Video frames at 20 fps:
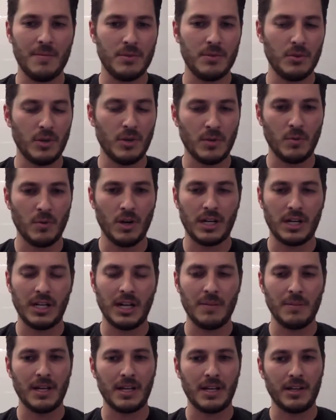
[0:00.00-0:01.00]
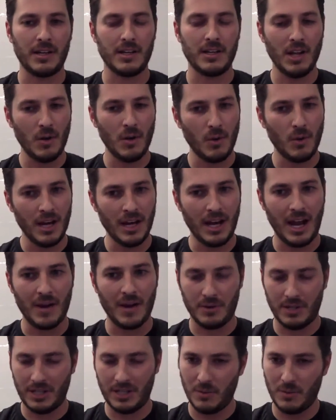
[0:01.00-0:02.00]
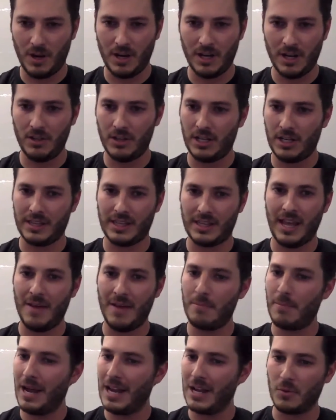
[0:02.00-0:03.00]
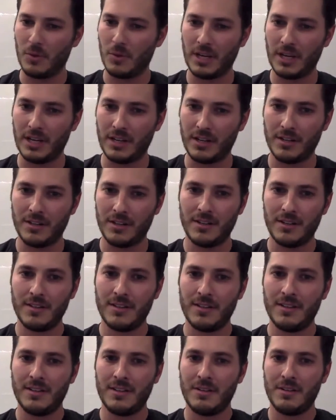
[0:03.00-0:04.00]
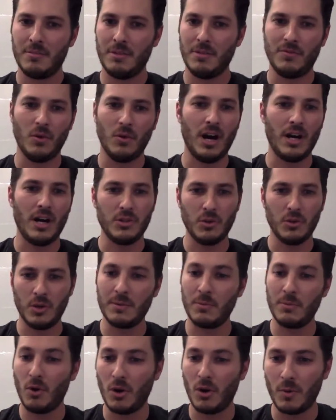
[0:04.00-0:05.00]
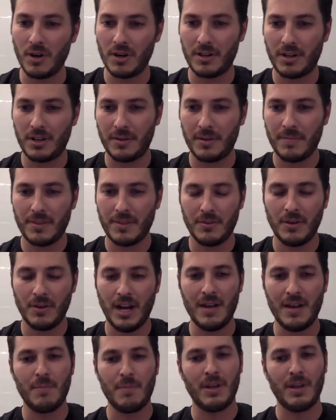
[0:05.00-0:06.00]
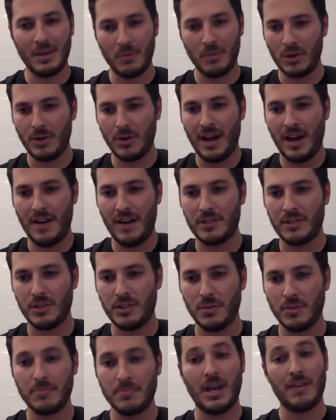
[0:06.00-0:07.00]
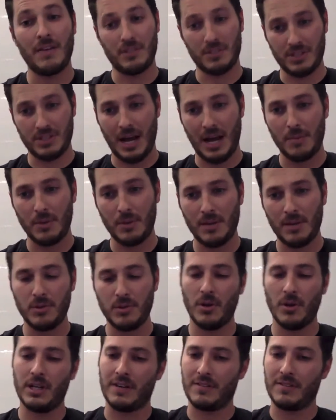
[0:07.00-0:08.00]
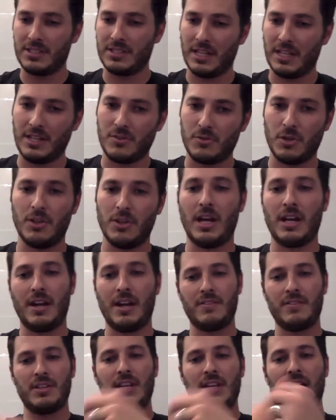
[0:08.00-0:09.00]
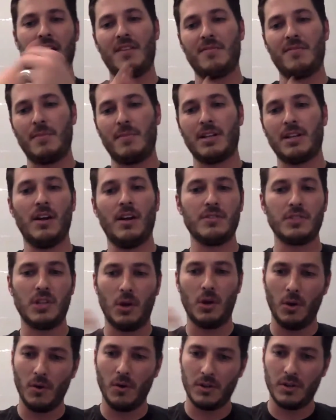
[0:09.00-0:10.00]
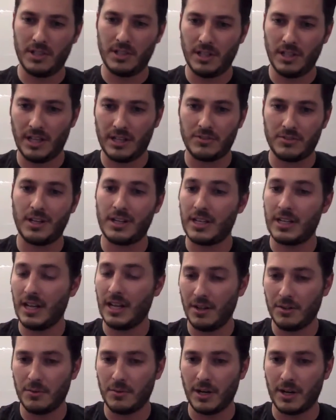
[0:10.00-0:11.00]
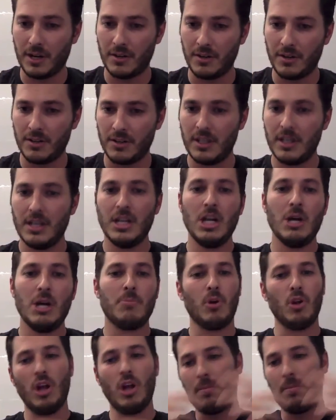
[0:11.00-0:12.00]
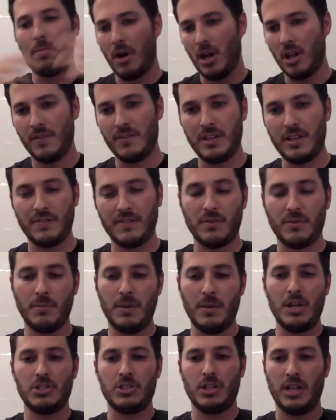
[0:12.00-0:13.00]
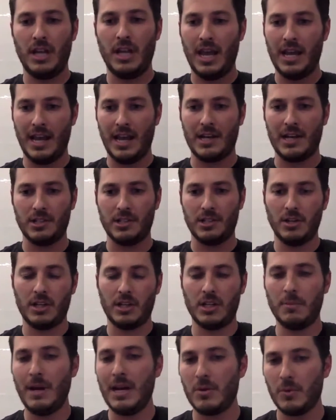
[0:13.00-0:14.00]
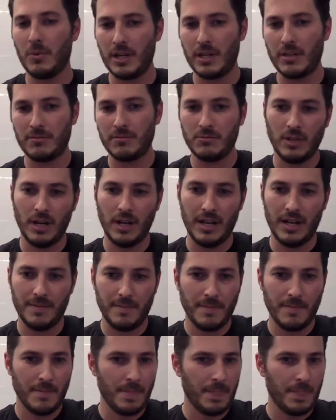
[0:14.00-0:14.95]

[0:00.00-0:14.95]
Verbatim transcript: I'm doing work, and I'm like, you know what, I really want to look at that bite wing before I do any more work, right? But then what do I have to do? I have to stop what I'm doing, I have to set the drill down, I have to take off my gloves, go over to the electronic health record, pull up all of the information, and actually look at the bite wing, right?